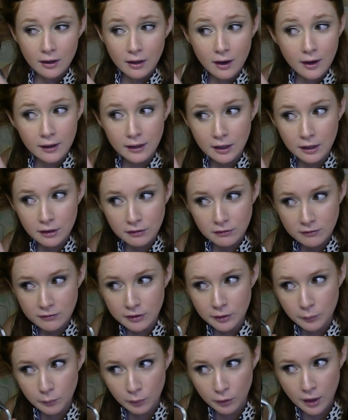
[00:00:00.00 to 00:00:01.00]
I
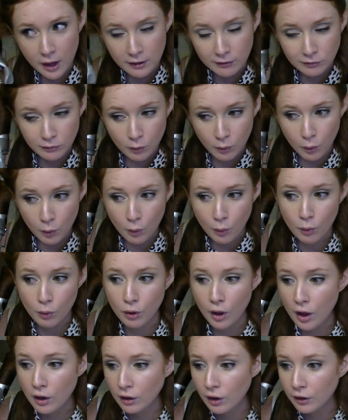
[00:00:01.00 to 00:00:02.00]
guarantee it will last a whole
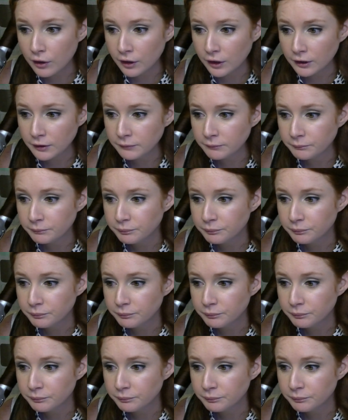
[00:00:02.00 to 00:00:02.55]
lot longer.